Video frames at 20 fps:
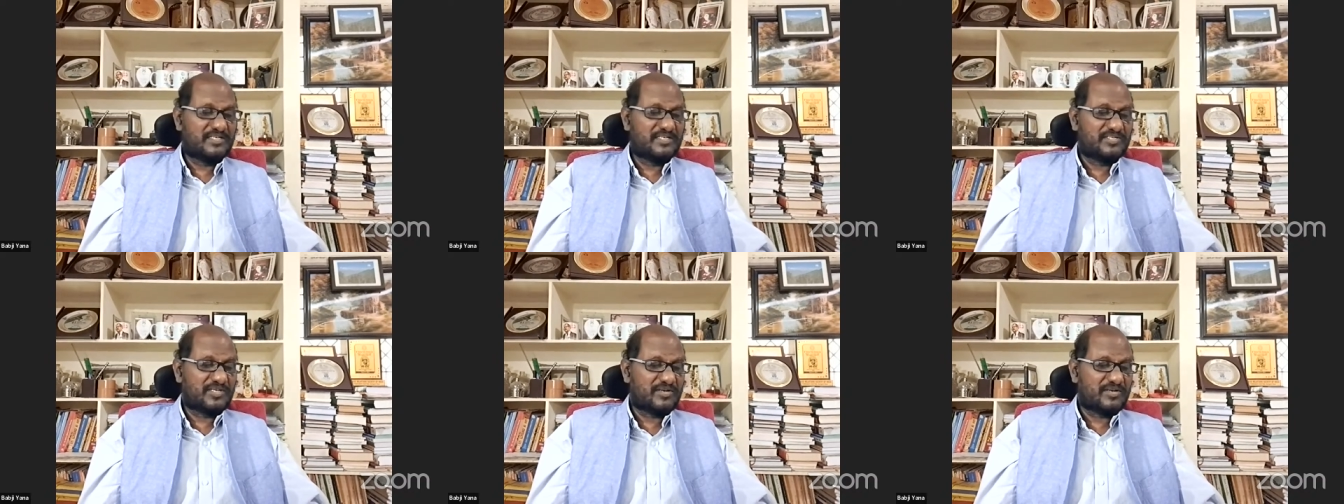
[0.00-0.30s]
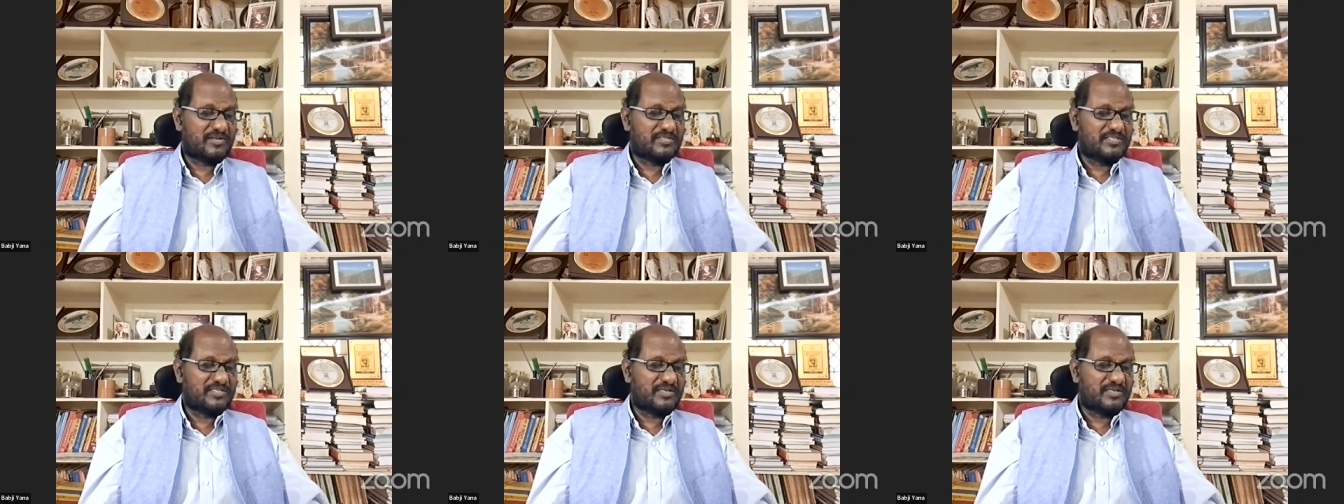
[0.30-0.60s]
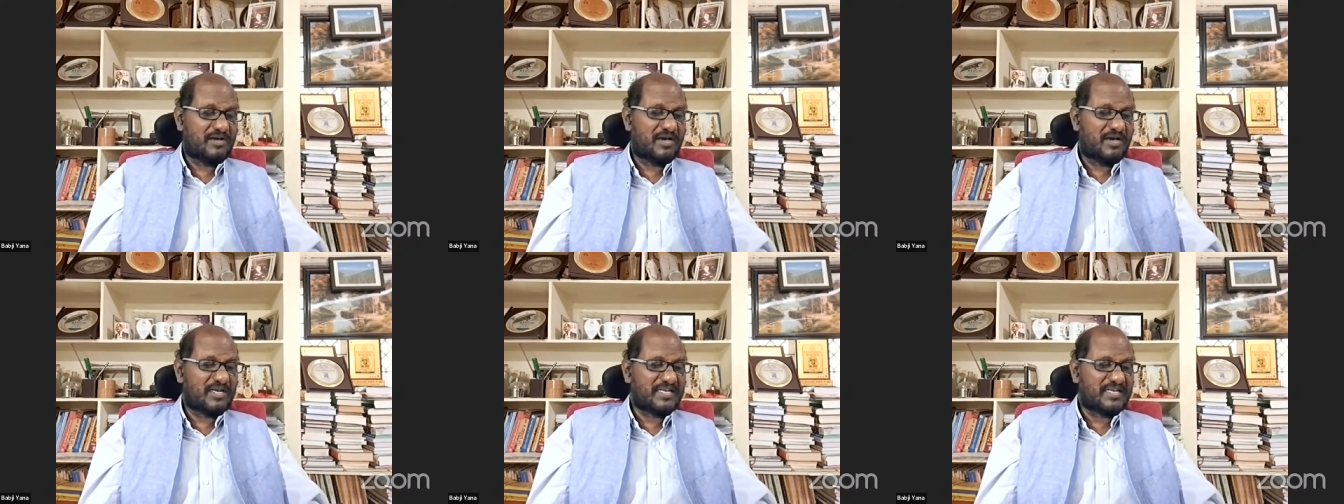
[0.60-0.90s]
these are all
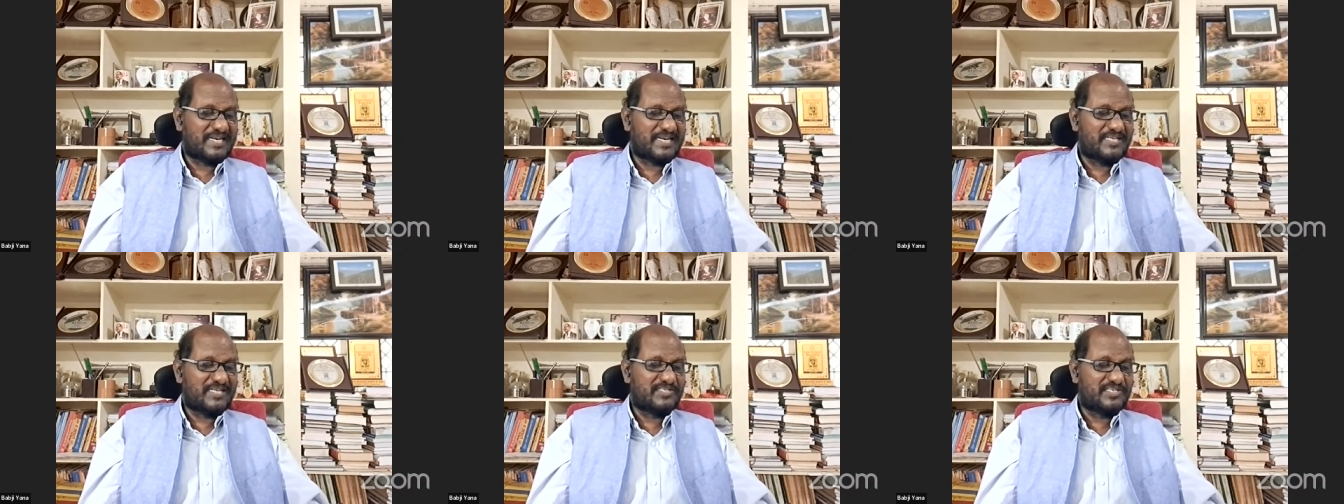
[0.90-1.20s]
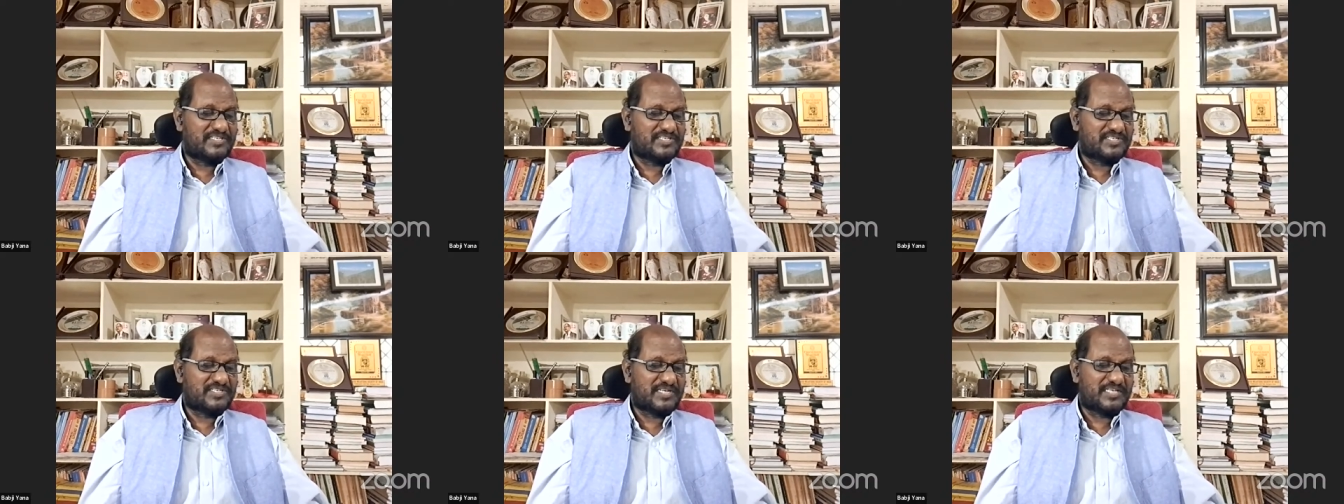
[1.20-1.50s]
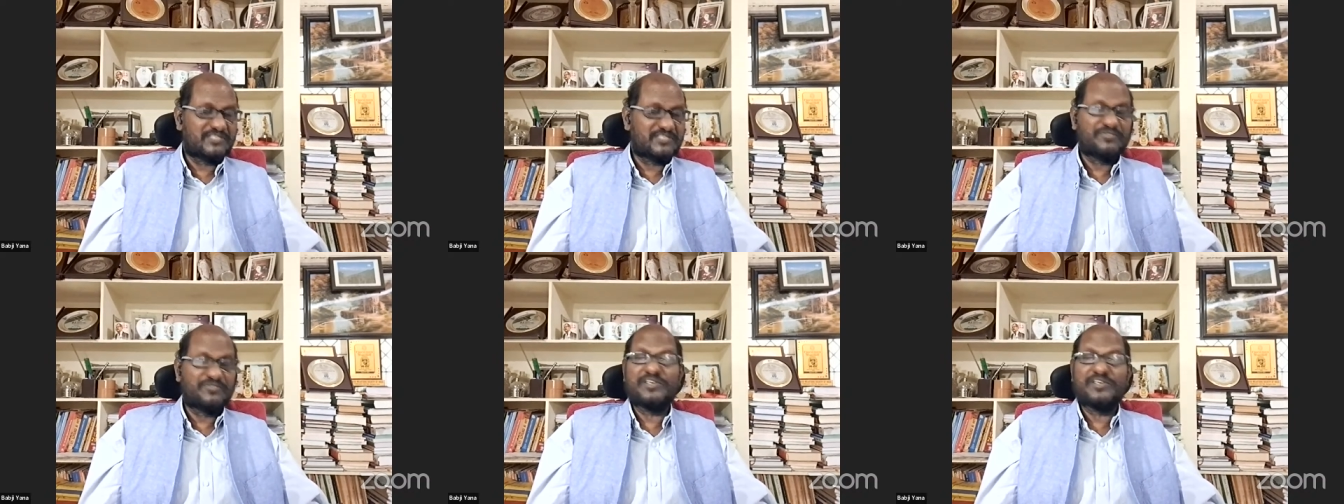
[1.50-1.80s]
the
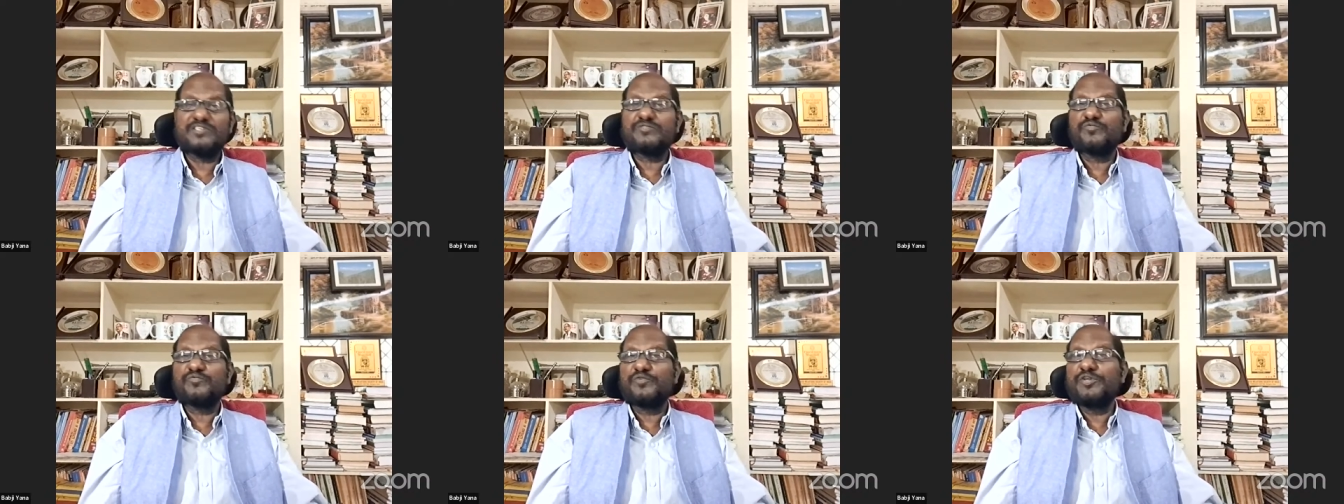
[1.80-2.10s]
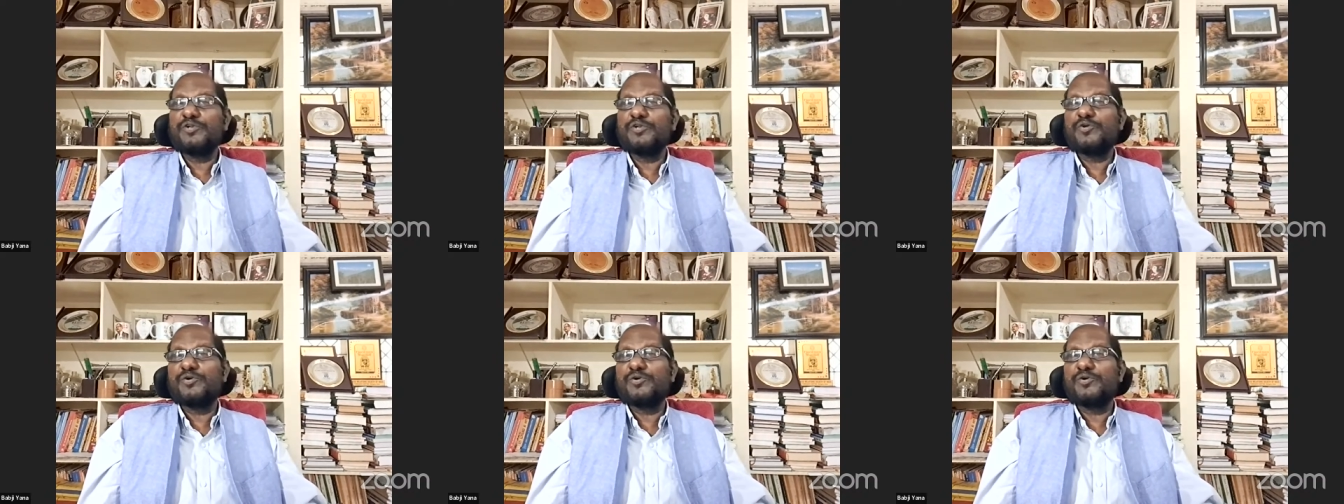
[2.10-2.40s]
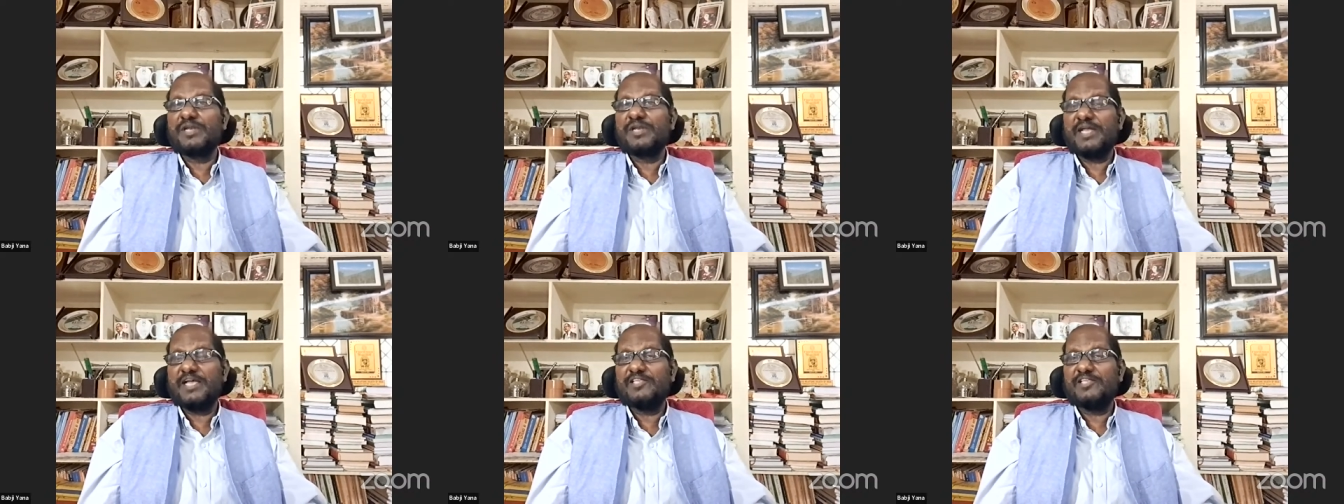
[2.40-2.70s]
organization as far as we know
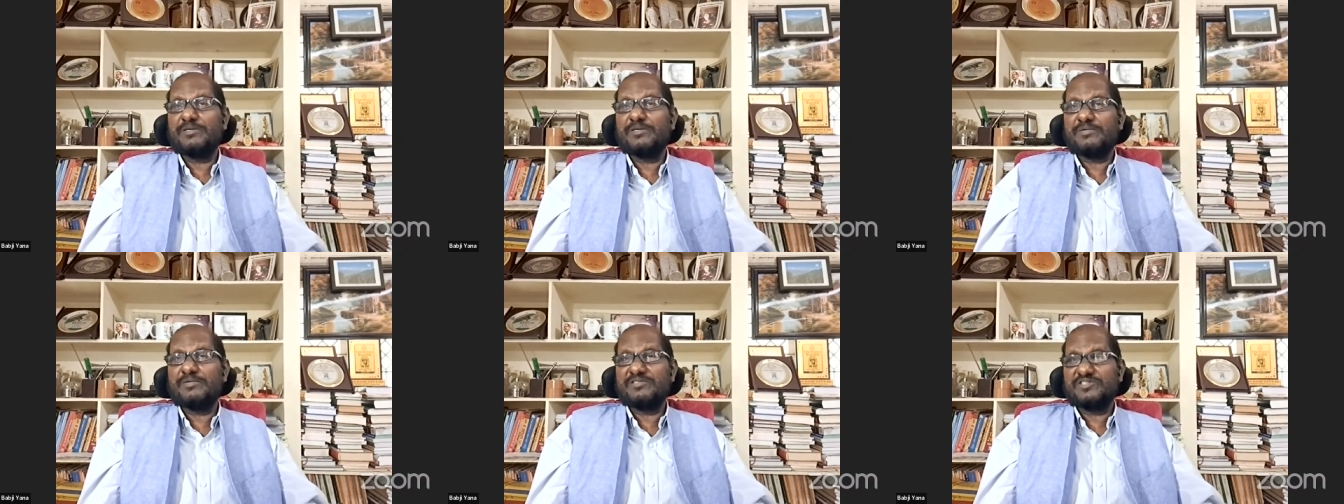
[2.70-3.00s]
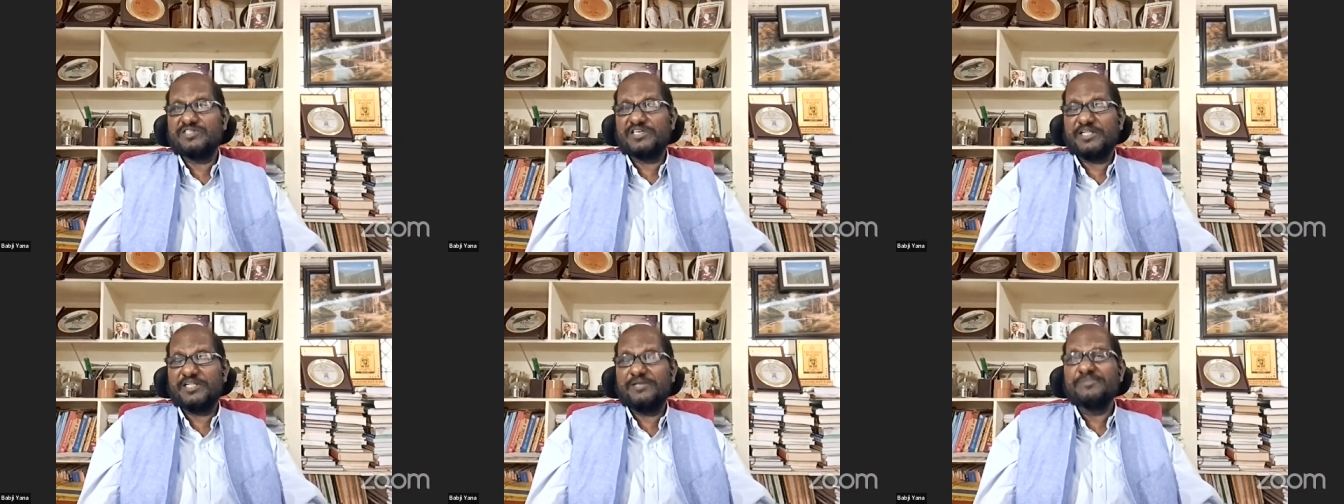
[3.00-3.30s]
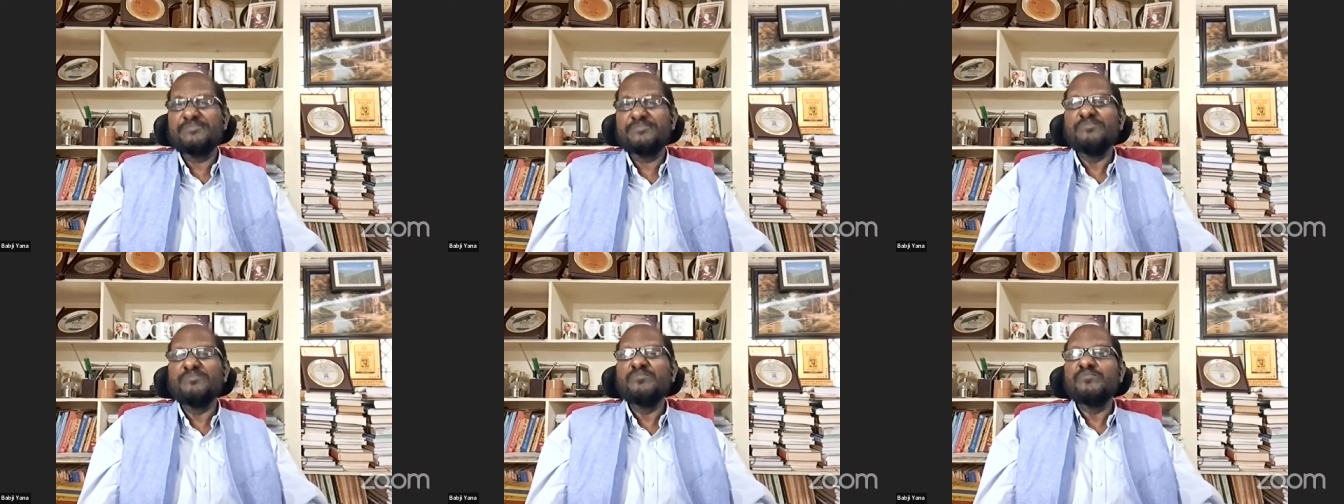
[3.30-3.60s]
in Hyderabad
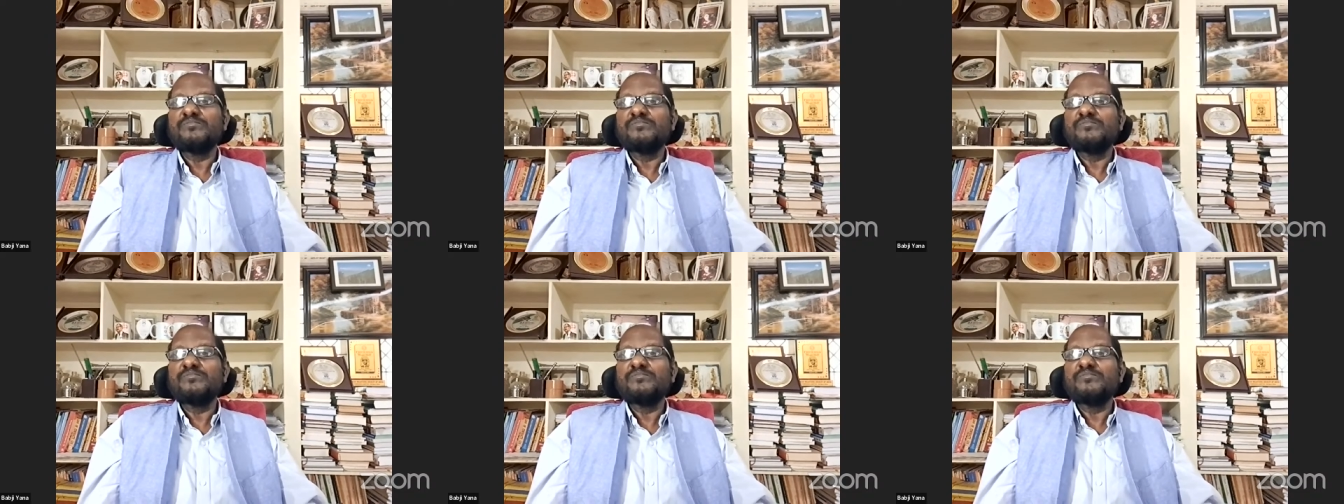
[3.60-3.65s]
city.